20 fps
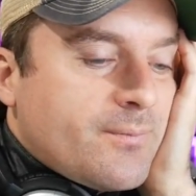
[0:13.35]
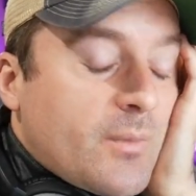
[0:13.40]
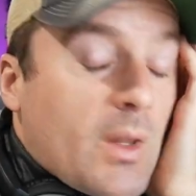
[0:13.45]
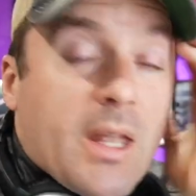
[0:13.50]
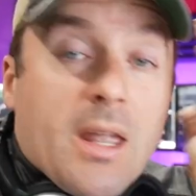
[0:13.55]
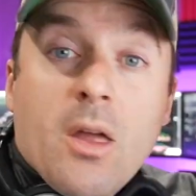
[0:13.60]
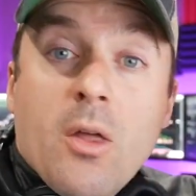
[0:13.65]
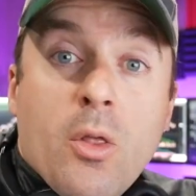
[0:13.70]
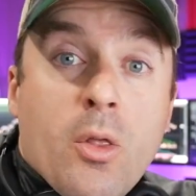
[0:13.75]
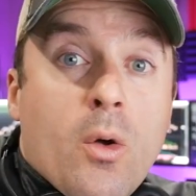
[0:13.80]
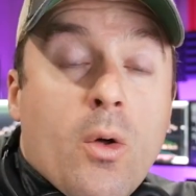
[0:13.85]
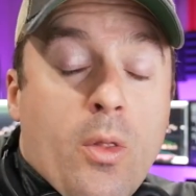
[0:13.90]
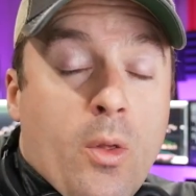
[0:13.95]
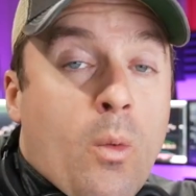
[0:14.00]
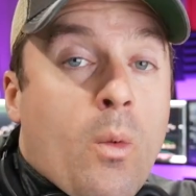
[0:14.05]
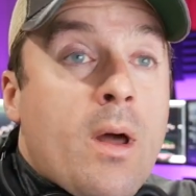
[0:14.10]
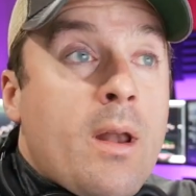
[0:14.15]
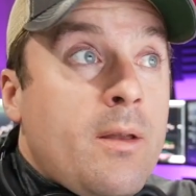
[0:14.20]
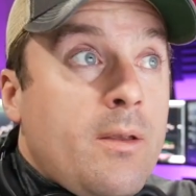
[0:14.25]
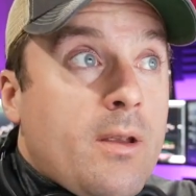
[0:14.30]
Like the
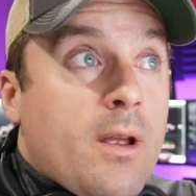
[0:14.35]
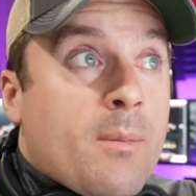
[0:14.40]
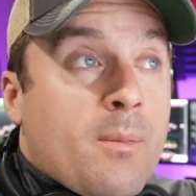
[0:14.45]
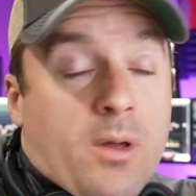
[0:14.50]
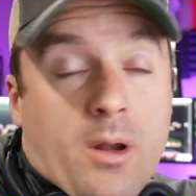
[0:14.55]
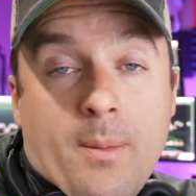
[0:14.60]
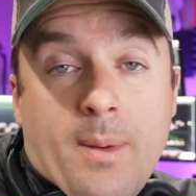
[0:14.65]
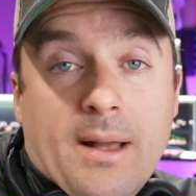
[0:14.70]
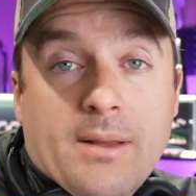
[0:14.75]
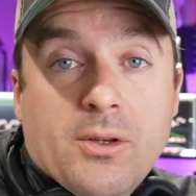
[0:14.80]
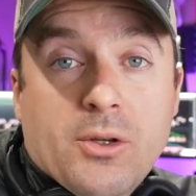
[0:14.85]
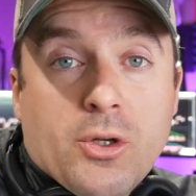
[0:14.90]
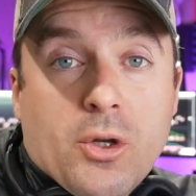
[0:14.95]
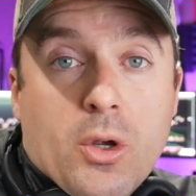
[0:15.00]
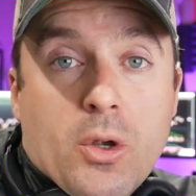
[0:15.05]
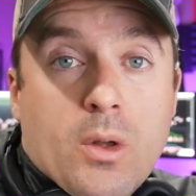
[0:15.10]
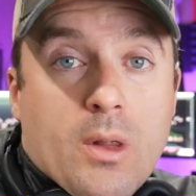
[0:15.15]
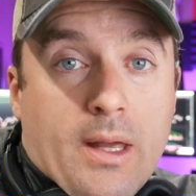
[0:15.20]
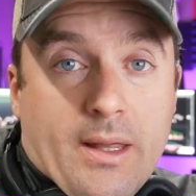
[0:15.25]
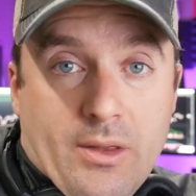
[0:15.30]
one I'm about to
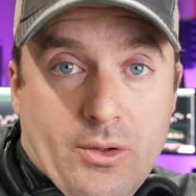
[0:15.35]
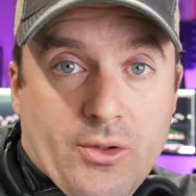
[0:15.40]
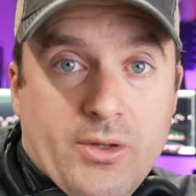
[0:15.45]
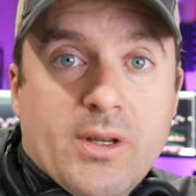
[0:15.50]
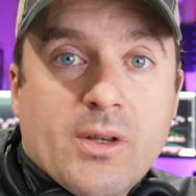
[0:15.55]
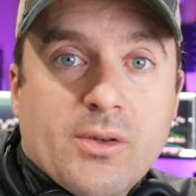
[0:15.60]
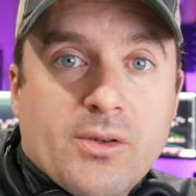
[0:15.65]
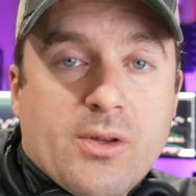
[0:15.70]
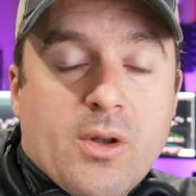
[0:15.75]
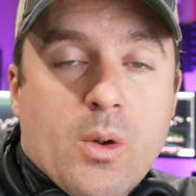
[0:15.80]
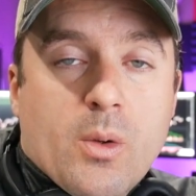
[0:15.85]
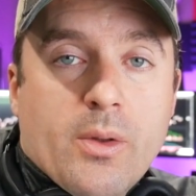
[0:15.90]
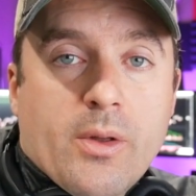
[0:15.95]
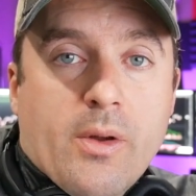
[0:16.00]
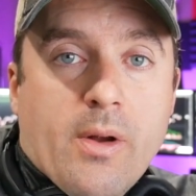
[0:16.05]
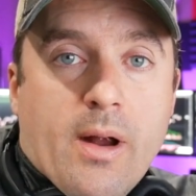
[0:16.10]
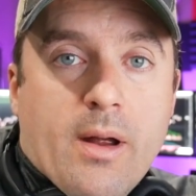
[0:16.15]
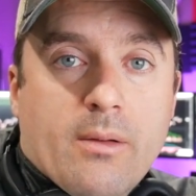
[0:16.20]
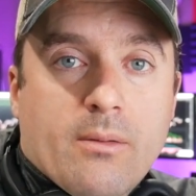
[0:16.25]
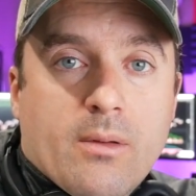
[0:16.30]
show you, like there's still snow on the
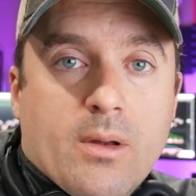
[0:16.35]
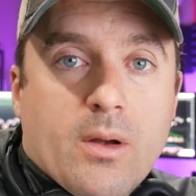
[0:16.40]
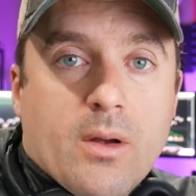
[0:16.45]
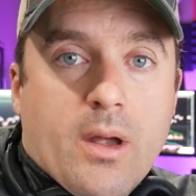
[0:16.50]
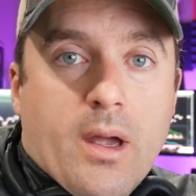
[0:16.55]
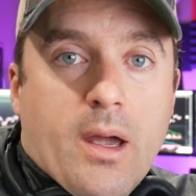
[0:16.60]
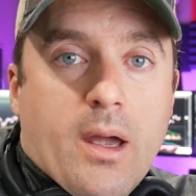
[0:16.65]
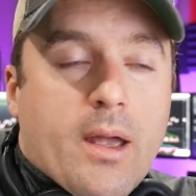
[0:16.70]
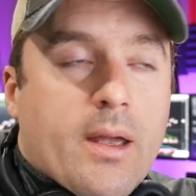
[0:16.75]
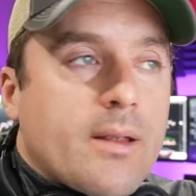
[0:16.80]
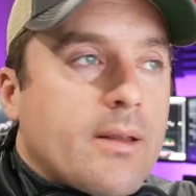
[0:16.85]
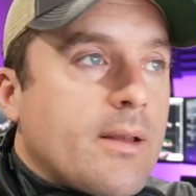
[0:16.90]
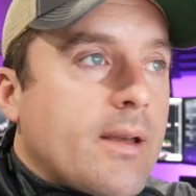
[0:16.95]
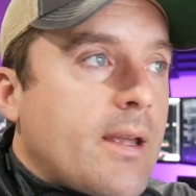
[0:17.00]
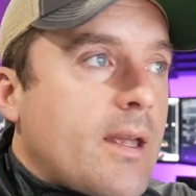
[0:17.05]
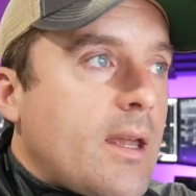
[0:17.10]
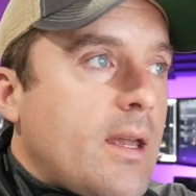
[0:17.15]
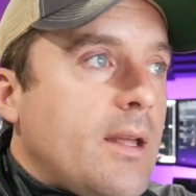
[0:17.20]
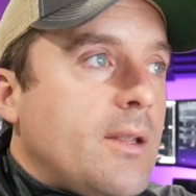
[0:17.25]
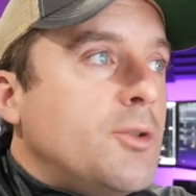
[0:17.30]
ground, okay?
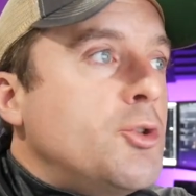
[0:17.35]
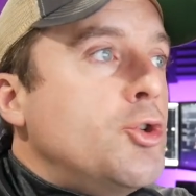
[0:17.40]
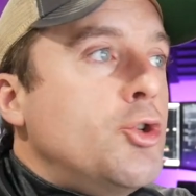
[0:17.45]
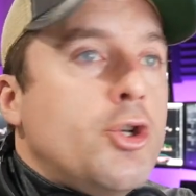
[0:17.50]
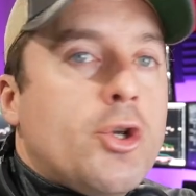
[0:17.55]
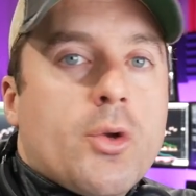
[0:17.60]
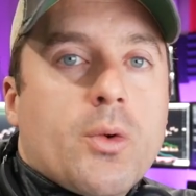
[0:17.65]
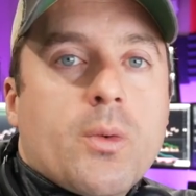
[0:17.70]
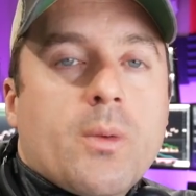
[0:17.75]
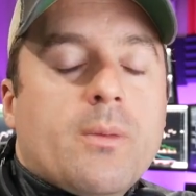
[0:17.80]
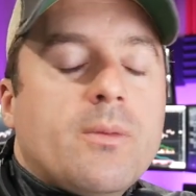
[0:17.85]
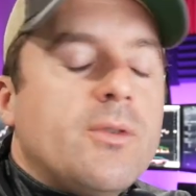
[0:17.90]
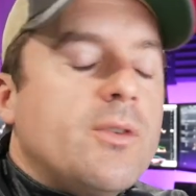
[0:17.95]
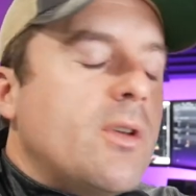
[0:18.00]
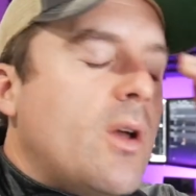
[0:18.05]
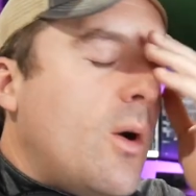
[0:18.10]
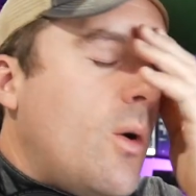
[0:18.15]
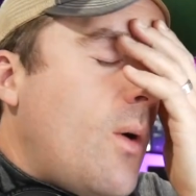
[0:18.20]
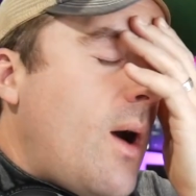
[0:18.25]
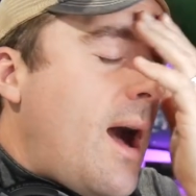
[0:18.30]
Like it's June,
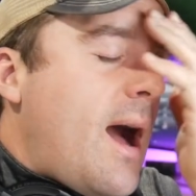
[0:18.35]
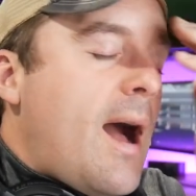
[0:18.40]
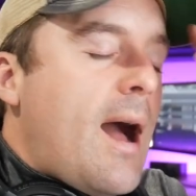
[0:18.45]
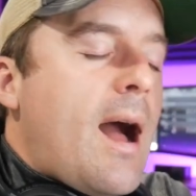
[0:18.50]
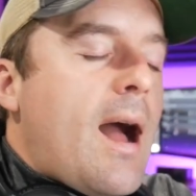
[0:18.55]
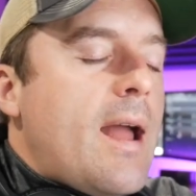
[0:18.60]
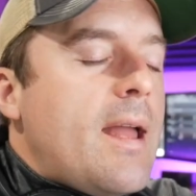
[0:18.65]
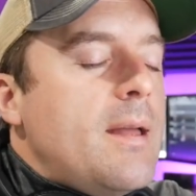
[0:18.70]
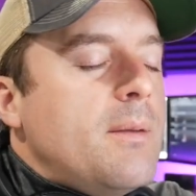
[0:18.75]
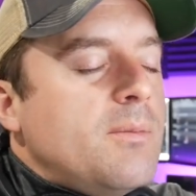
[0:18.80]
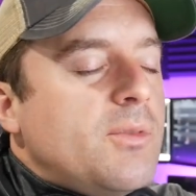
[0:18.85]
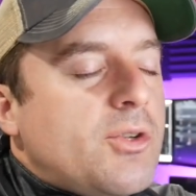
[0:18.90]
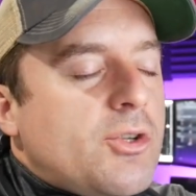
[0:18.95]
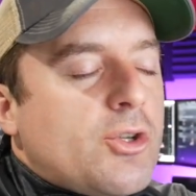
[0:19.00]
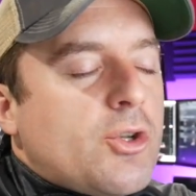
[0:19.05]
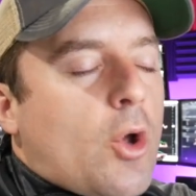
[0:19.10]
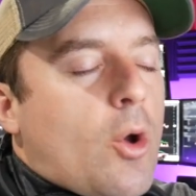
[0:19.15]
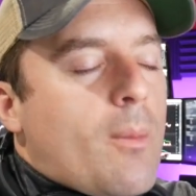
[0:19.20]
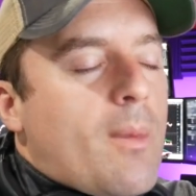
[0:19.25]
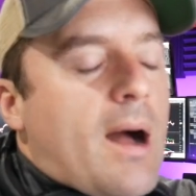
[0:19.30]
so I am
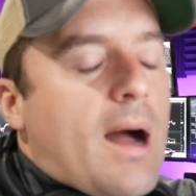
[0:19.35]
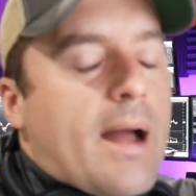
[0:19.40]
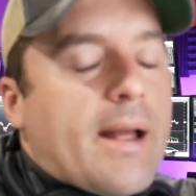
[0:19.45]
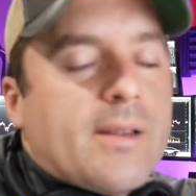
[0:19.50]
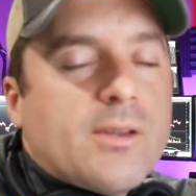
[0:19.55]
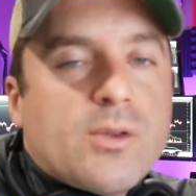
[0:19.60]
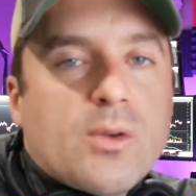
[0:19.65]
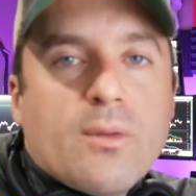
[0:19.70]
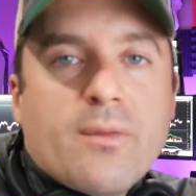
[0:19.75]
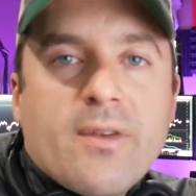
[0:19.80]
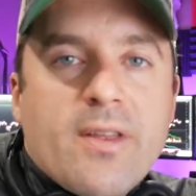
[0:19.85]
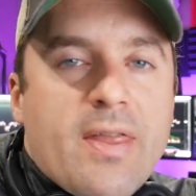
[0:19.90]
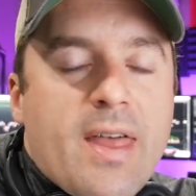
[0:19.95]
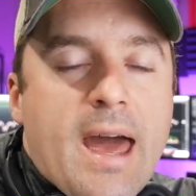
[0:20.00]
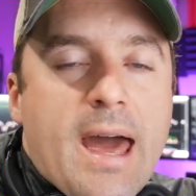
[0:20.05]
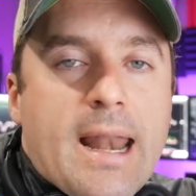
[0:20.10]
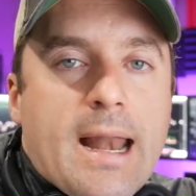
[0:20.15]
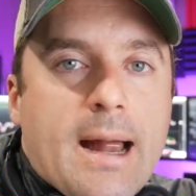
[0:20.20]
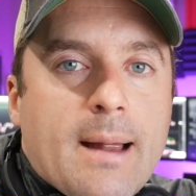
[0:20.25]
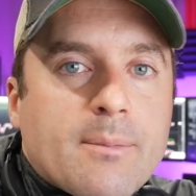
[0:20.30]
so behind. So for
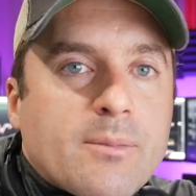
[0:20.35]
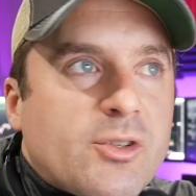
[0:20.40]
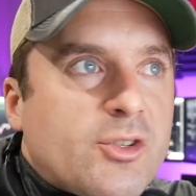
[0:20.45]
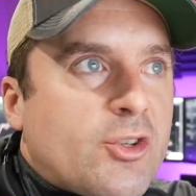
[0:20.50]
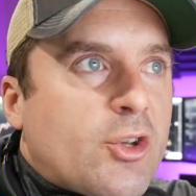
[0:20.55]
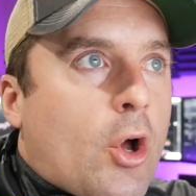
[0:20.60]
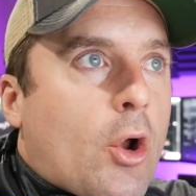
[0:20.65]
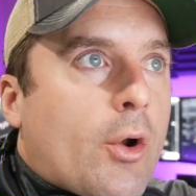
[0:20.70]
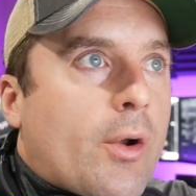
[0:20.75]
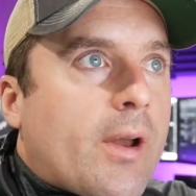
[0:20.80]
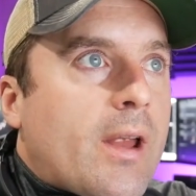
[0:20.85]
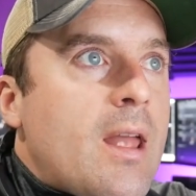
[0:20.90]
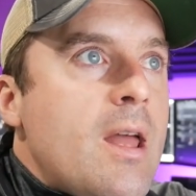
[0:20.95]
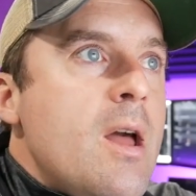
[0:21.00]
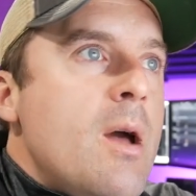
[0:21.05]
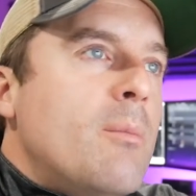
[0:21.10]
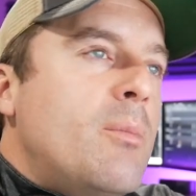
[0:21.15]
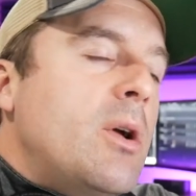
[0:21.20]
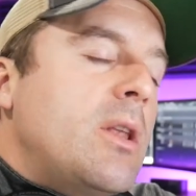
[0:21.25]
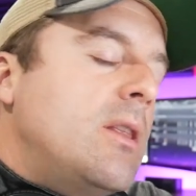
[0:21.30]
that, I'm sorry.
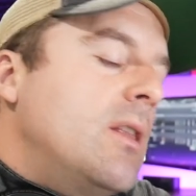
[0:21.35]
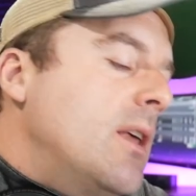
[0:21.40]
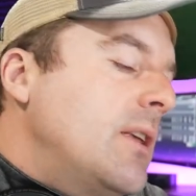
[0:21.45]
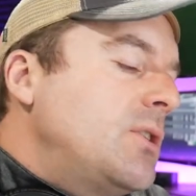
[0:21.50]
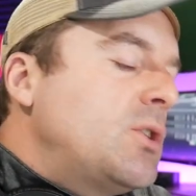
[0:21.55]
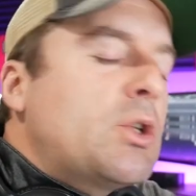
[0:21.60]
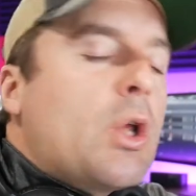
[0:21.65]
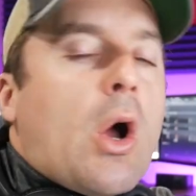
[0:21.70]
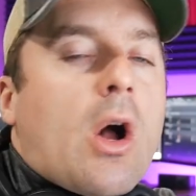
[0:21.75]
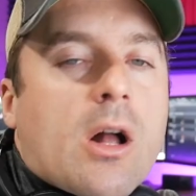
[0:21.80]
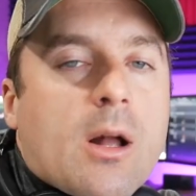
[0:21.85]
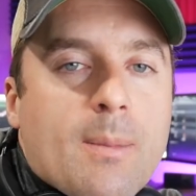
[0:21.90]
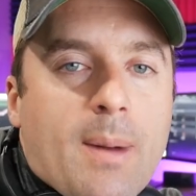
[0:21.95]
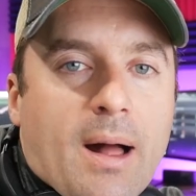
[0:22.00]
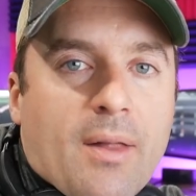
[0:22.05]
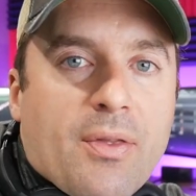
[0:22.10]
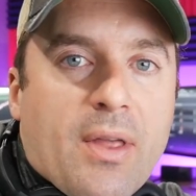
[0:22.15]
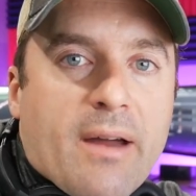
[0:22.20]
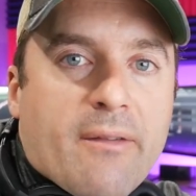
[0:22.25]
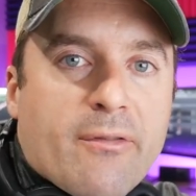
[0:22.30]
But let's talk
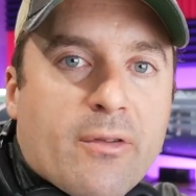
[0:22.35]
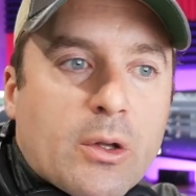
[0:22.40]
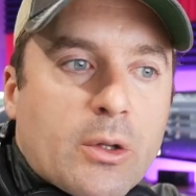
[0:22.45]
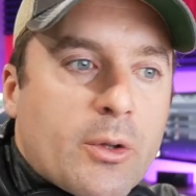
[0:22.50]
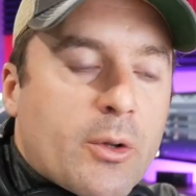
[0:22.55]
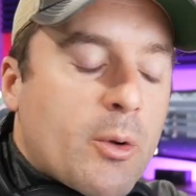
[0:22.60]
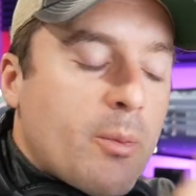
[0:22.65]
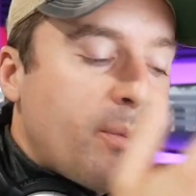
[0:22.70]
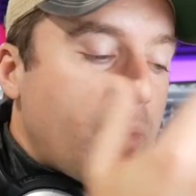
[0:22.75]
about that for a little